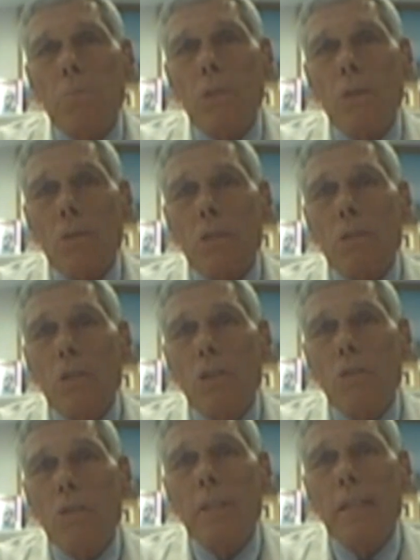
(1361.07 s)
So it's
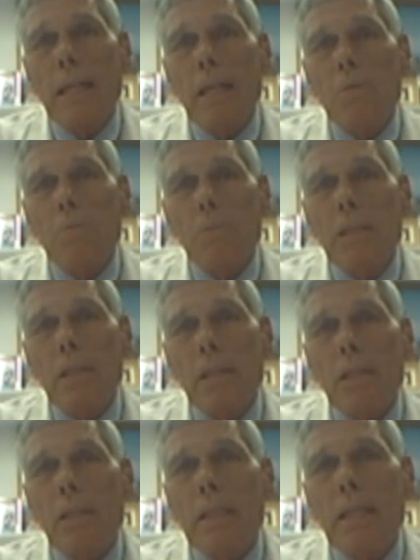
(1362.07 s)
cooling down
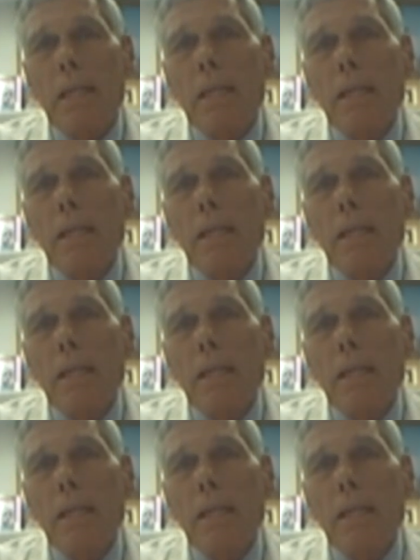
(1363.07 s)
immediately,